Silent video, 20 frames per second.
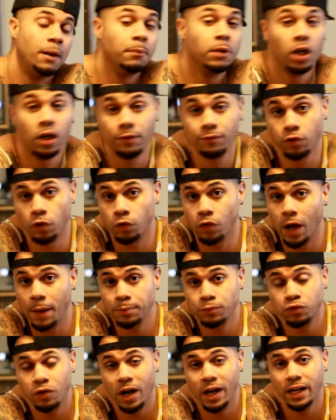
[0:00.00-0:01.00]
I'm looking for
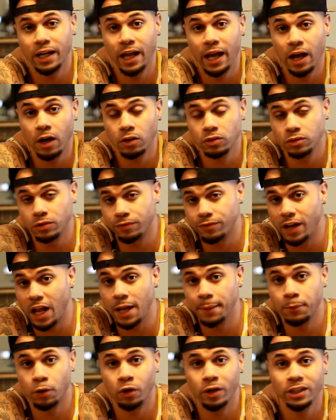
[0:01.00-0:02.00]
reps right now, so
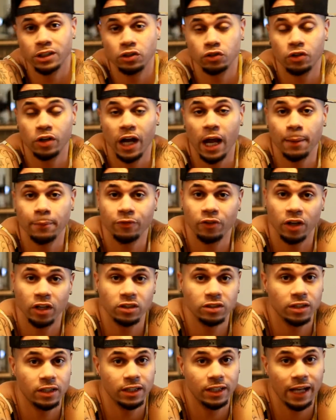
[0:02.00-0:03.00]
follow me on Instagram if you're
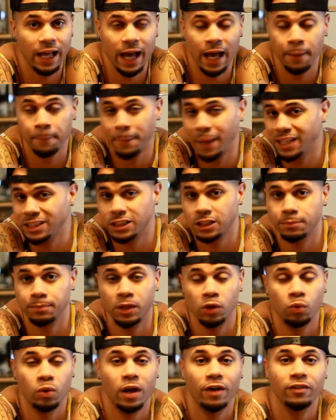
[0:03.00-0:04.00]
interested in that. Message
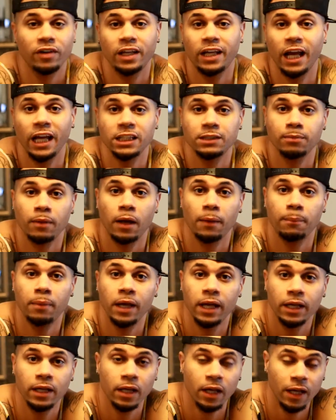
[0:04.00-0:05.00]
me, whatever the case may
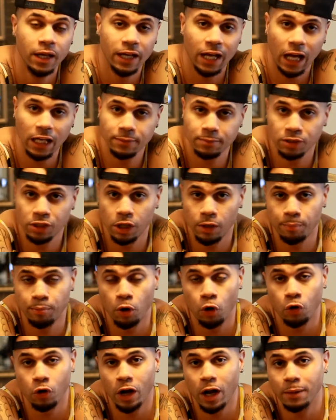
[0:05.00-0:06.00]
be. Got some good
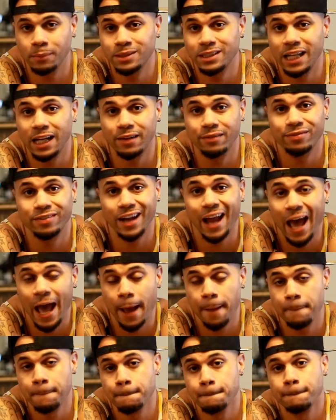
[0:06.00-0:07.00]
programs set up for
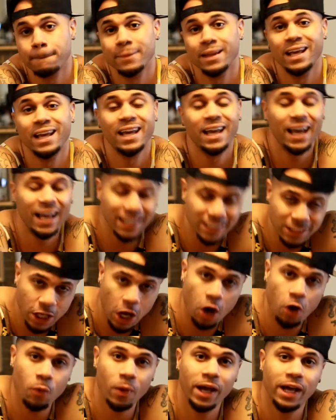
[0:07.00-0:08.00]
that. And as
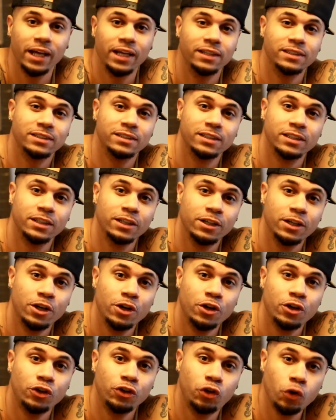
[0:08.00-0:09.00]
always,
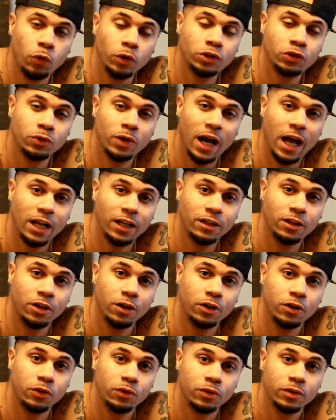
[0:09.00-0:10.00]
do what you gotta
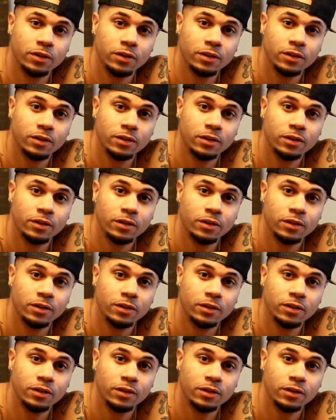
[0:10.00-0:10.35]
do